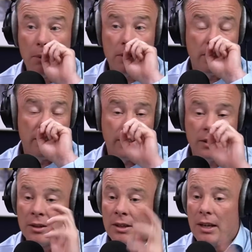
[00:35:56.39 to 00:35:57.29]
Whereas I
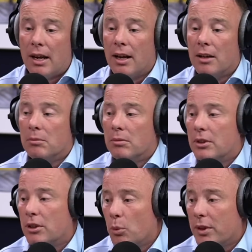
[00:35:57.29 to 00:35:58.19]
think
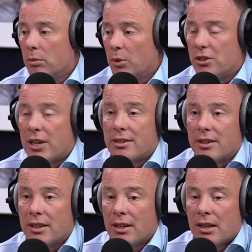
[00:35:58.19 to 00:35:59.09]
with
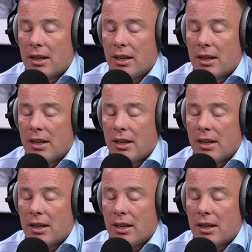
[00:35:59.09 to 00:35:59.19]
Jesse,